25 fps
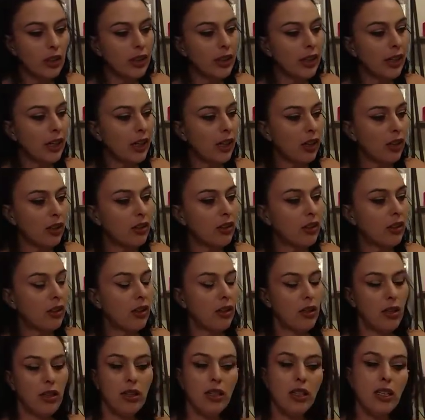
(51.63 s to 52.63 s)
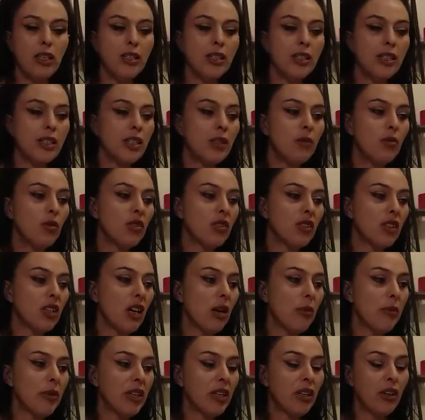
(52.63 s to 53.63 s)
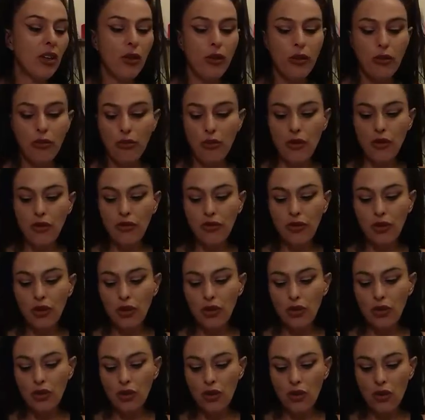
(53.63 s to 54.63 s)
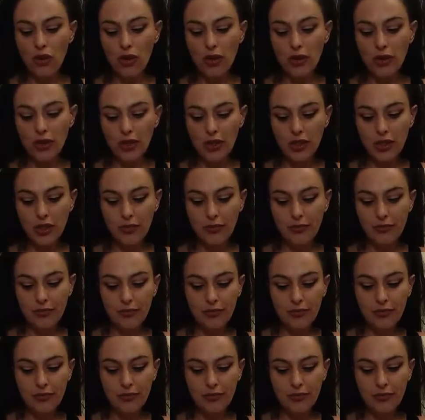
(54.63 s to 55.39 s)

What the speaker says: Now, let's see what's coming through for you guys.